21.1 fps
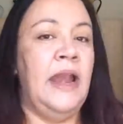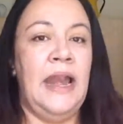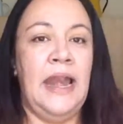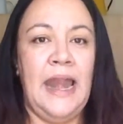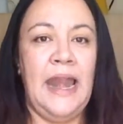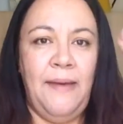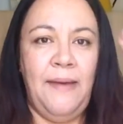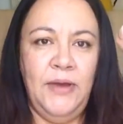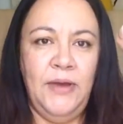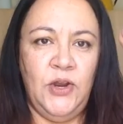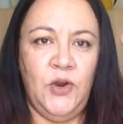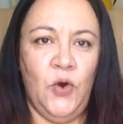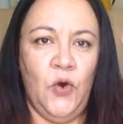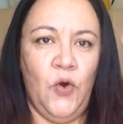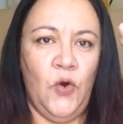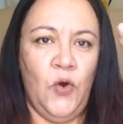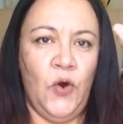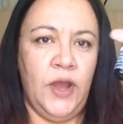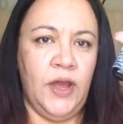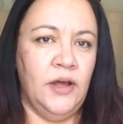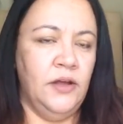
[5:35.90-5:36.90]
lemon
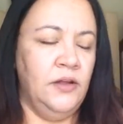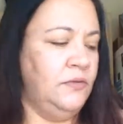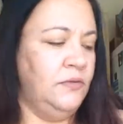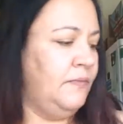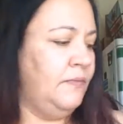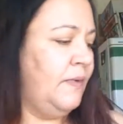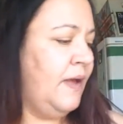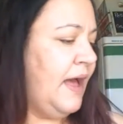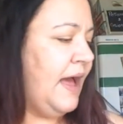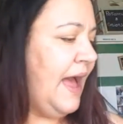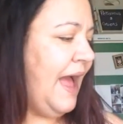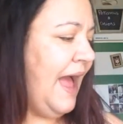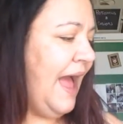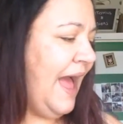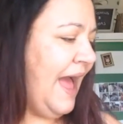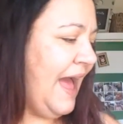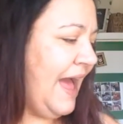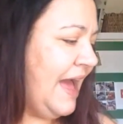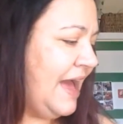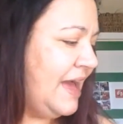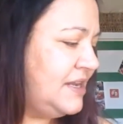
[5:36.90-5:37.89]
oil,
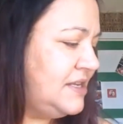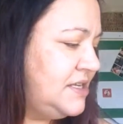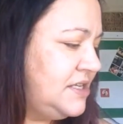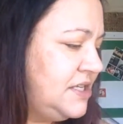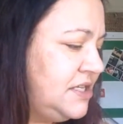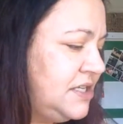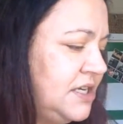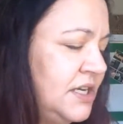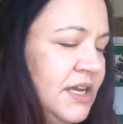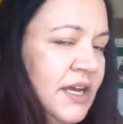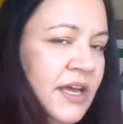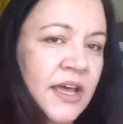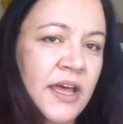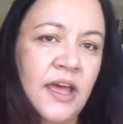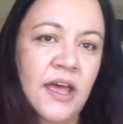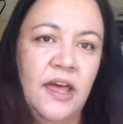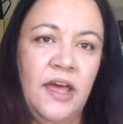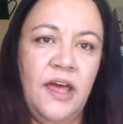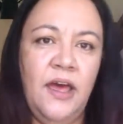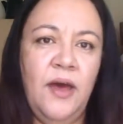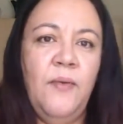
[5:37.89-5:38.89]
and
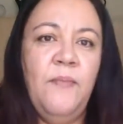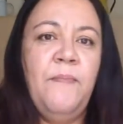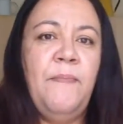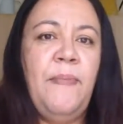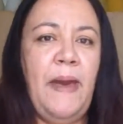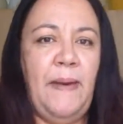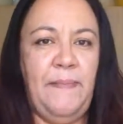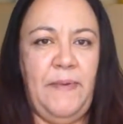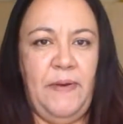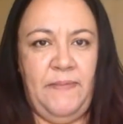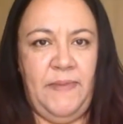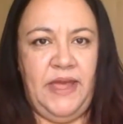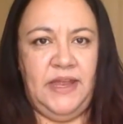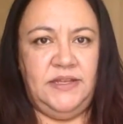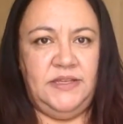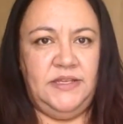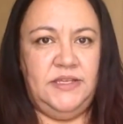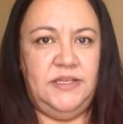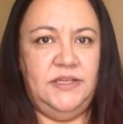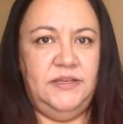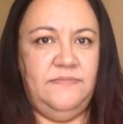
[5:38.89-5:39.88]

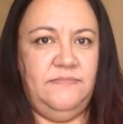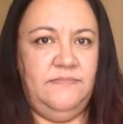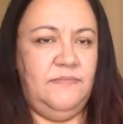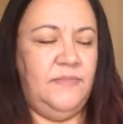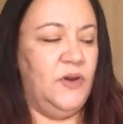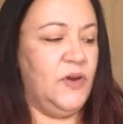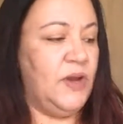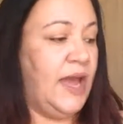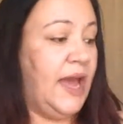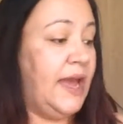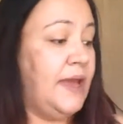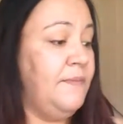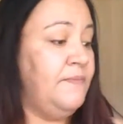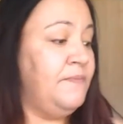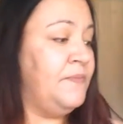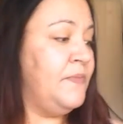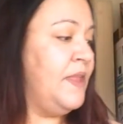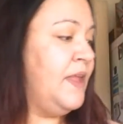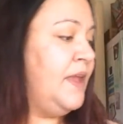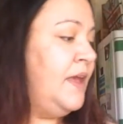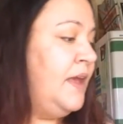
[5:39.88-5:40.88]
peppermint, okay?
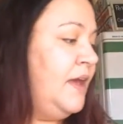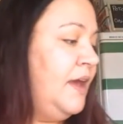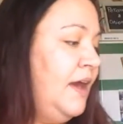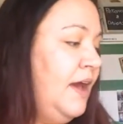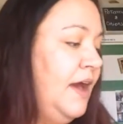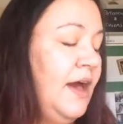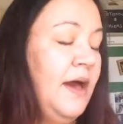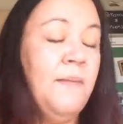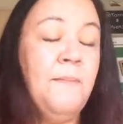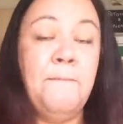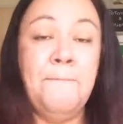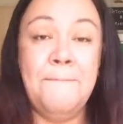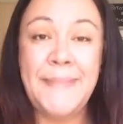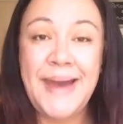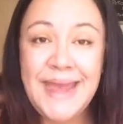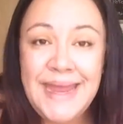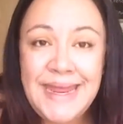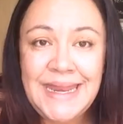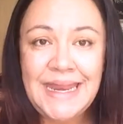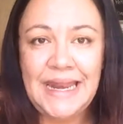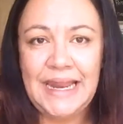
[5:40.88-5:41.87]

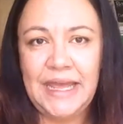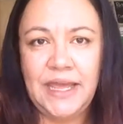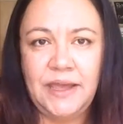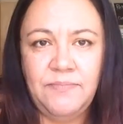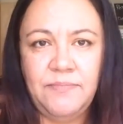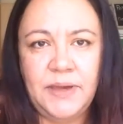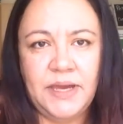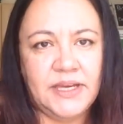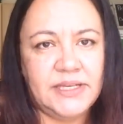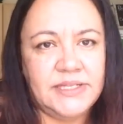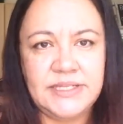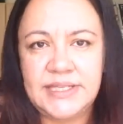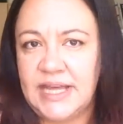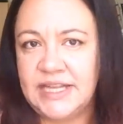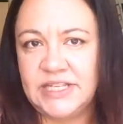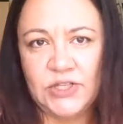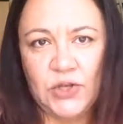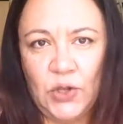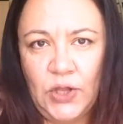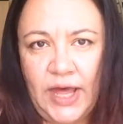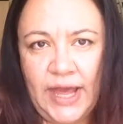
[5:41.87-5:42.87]
Mainly because
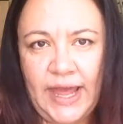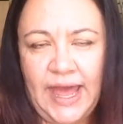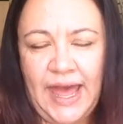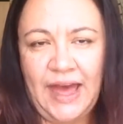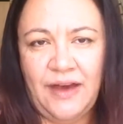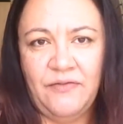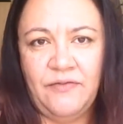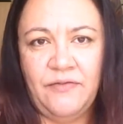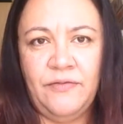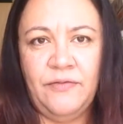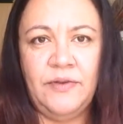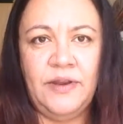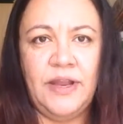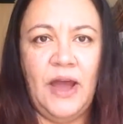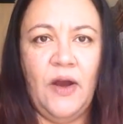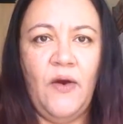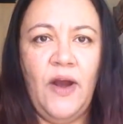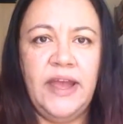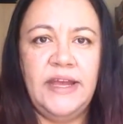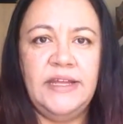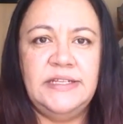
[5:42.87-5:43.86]
that's all I have.
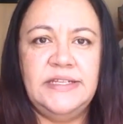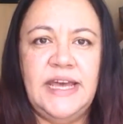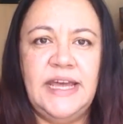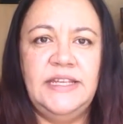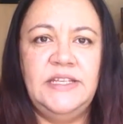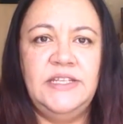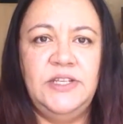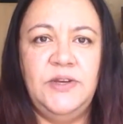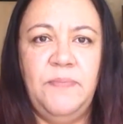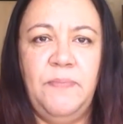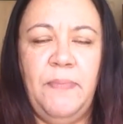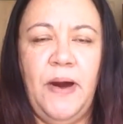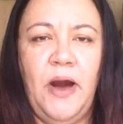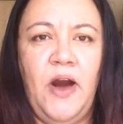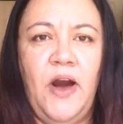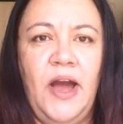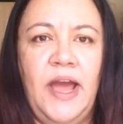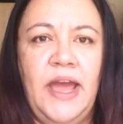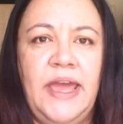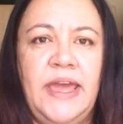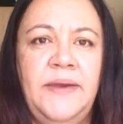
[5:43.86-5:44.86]
Now, I intend to
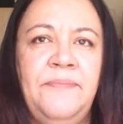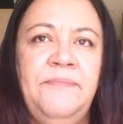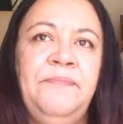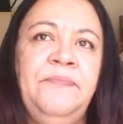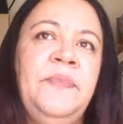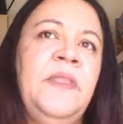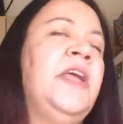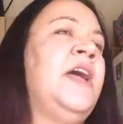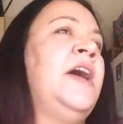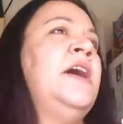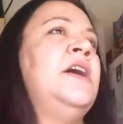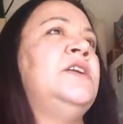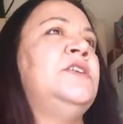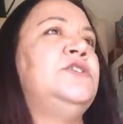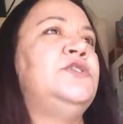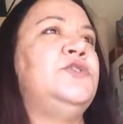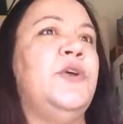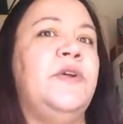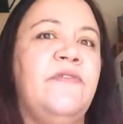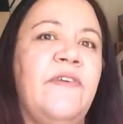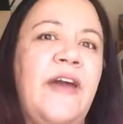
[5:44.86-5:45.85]
buy,
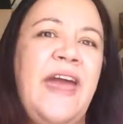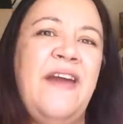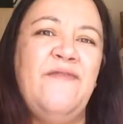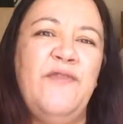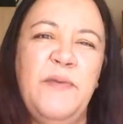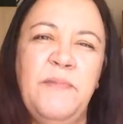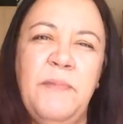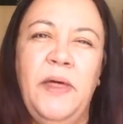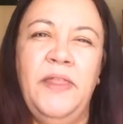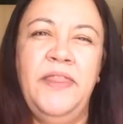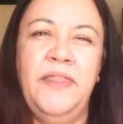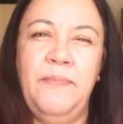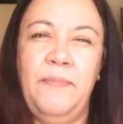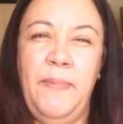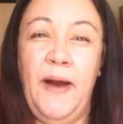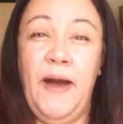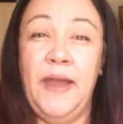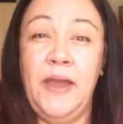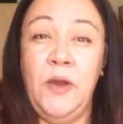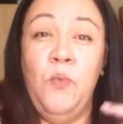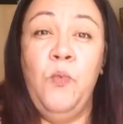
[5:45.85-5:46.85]
sort of every month,
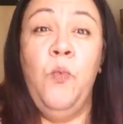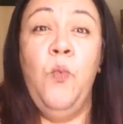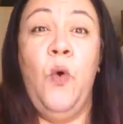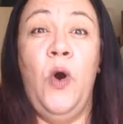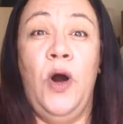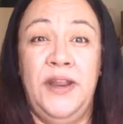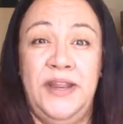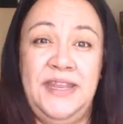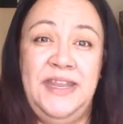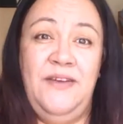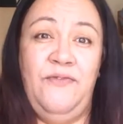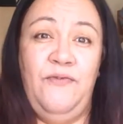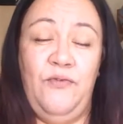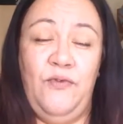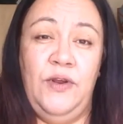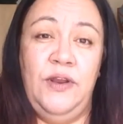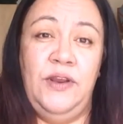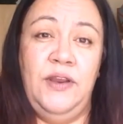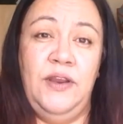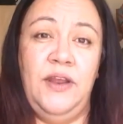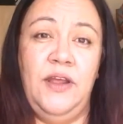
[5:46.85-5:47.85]
buy one
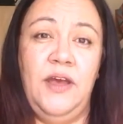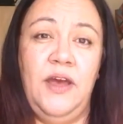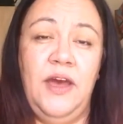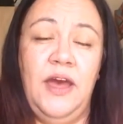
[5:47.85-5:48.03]
different